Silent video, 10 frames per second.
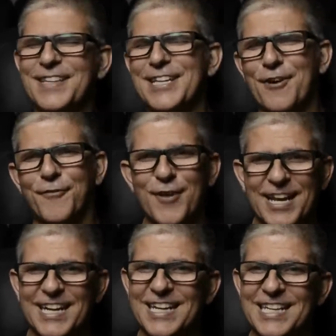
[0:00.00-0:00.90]
Now, Frank
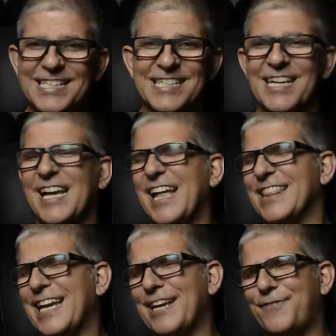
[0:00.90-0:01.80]
and Alissa,
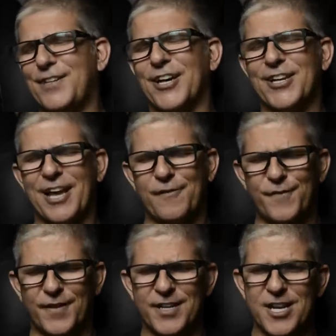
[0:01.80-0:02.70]
they've done a
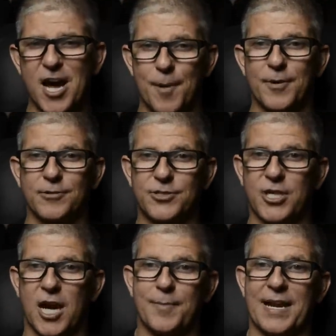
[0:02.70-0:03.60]
phenomenal
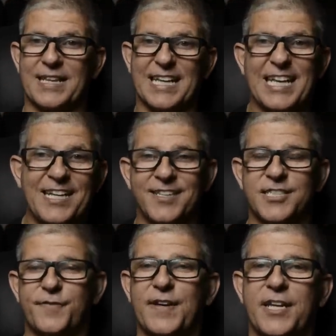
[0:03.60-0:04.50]
job. And at the end of
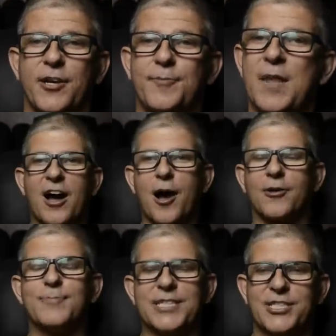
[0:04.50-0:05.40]
this video, I'll
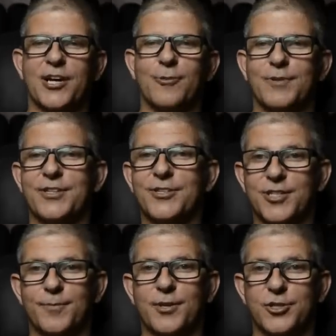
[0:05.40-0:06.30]
be sharing with you
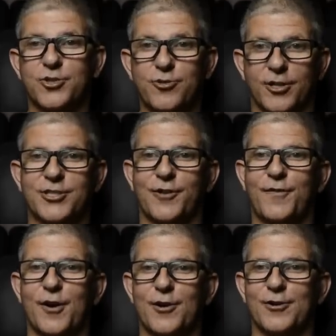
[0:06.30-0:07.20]
some construction
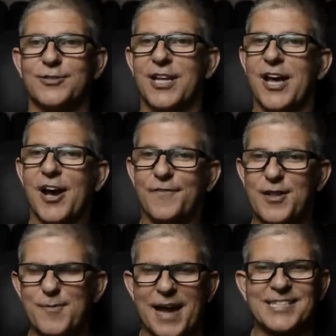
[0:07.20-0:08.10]
photos of
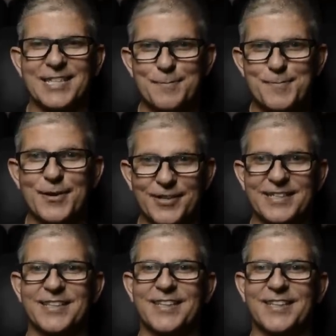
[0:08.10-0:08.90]
them actually building the